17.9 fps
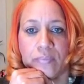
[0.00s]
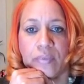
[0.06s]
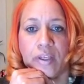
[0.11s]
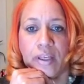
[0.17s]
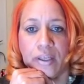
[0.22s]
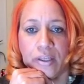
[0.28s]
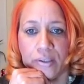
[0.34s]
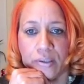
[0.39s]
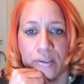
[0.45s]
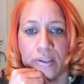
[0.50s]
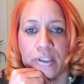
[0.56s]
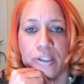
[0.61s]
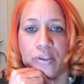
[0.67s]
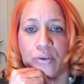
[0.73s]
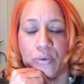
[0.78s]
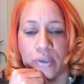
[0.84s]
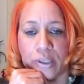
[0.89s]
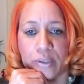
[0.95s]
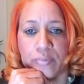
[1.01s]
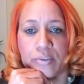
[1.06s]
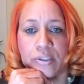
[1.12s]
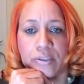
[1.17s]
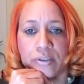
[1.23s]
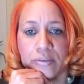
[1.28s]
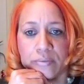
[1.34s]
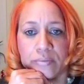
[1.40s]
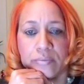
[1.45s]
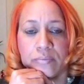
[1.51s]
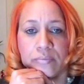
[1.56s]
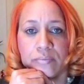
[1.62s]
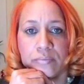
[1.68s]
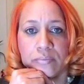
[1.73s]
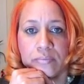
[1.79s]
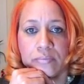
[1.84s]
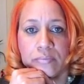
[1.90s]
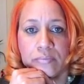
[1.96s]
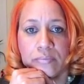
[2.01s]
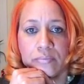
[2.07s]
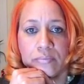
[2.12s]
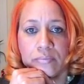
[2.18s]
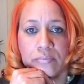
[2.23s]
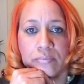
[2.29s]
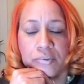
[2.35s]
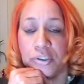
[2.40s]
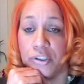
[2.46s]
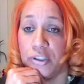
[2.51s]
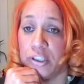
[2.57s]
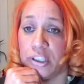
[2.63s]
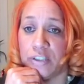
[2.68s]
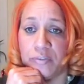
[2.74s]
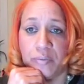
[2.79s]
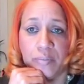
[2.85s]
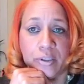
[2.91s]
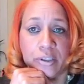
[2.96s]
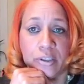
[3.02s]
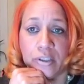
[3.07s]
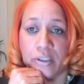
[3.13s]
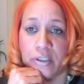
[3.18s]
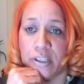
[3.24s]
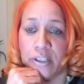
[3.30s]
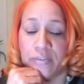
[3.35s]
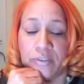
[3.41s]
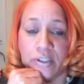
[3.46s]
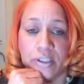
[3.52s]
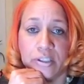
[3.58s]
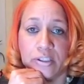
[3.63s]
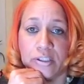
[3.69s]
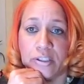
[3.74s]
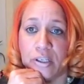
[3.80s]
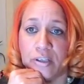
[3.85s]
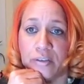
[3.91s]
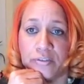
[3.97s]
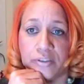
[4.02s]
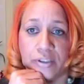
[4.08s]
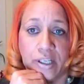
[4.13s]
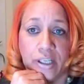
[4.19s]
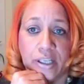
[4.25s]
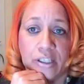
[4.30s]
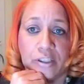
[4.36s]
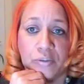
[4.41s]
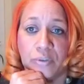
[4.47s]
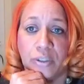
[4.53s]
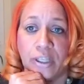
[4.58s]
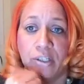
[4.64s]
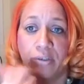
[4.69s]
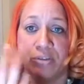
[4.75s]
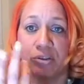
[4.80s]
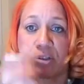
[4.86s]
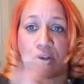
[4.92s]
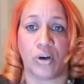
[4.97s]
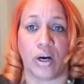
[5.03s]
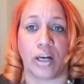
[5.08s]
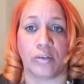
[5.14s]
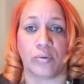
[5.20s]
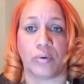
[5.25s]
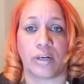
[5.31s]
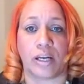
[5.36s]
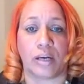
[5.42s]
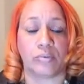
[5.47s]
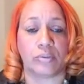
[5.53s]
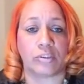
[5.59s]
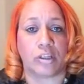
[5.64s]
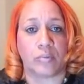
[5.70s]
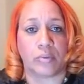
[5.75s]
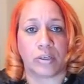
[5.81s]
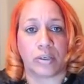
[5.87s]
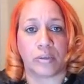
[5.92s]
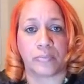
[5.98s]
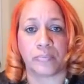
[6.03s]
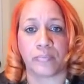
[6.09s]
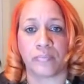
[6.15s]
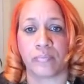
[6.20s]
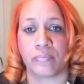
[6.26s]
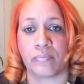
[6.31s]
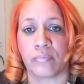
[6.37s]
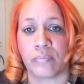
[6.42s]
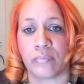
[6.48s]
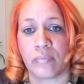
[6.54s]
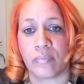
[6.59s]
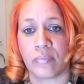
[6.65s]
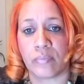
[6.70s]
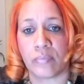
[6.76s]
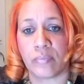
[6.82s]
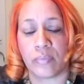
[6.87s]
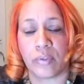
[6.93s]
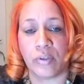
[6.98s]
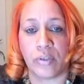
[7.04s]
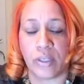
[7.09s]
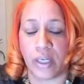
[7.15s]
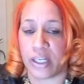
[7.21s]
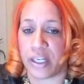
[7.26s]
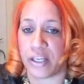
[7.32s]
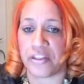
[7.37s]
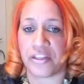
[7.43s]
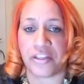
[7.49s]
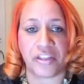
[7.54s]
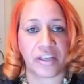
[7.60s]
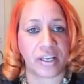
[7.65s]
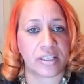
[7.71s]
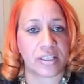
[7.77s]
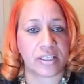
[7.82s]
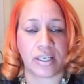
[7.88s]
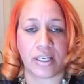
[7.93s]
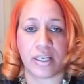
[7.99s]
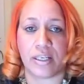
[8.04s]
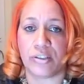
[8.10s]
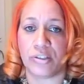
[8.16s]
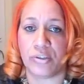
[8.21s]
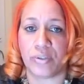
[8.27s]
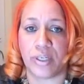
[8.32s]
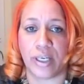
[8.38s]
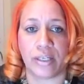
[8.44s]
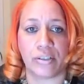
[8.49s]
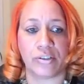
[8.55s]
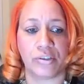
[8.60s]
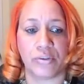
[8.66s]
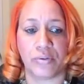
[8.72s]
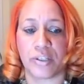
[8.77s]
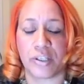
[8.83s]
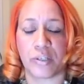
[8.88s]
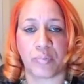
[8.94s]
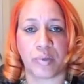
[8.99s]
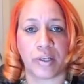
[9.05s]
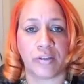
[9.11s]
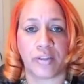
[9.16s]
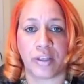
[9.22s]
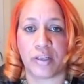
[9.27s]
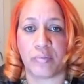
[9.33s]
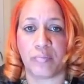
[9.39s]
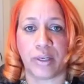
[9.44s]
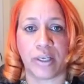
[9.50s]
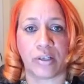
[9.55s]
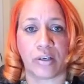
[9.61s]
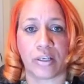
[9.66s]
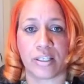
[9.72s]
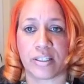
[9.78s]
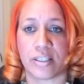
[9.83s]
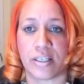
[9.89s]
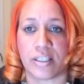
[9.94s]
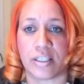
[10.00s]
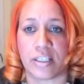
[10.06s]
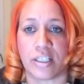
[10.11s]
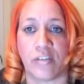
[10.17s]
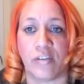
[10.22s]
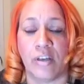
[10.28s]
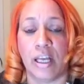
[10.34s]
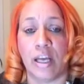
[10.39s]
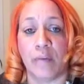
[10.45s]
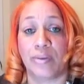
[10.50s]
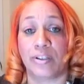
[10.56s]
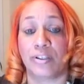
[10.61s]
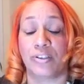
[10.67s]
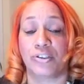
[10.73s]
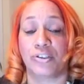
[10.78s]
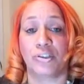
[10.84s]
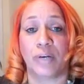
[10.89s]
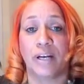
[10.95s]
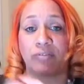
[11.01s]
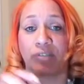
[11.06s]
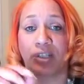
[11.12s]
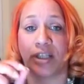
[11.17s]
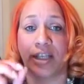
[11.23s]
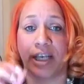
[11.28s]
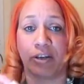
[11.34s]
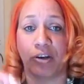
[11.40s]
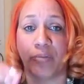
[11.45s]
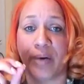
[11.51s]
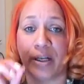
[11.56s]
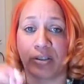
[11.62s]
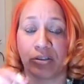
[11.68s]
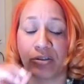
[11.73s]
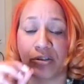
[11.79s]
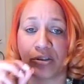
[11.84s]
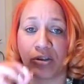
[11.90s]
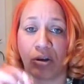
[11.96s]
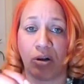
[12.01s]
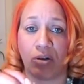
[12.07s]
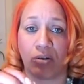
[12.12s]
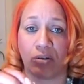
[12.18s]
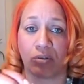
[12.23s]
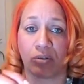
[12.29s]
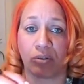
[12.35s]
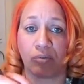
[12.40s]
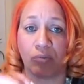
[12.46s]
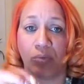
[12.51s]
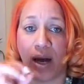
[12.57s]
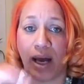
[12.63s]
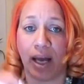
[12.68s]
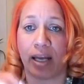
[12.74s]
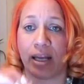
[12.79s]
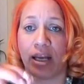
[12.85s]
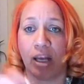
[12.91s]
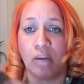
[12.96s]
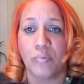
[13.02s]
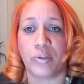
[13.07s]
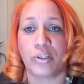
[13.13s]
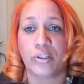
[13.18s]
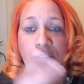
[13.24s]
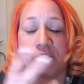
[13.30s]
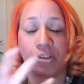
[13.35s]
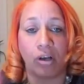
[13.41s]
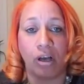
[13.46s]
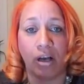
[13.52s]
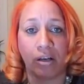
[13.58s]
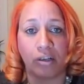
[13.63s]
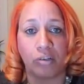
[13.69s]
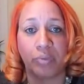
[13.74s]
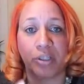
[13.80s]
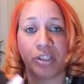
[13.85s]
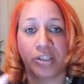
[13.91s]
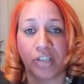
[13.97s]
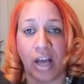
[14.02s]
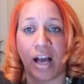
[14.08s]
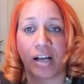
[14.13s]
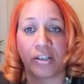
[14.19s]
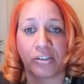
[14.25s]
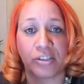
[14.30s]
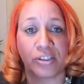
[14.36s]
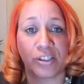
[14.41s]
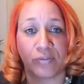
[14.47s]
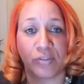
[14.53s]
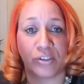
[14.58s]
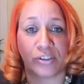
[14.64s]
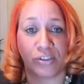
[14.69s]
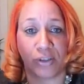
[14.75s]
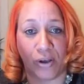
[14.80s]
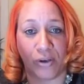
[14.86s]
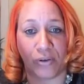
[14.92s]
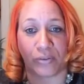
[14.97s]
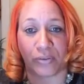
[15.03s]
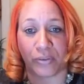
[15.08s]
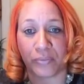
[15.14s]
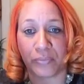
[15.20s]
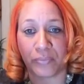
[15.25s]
Ill-equipped. So you're going to have to get tough skin, is what they used to call it when I was coming up. You got to get thick-skinned. You can't do this thing being all sensitive, because you have to care about the soul. Why? Because y'all are going to be doctors of the soul.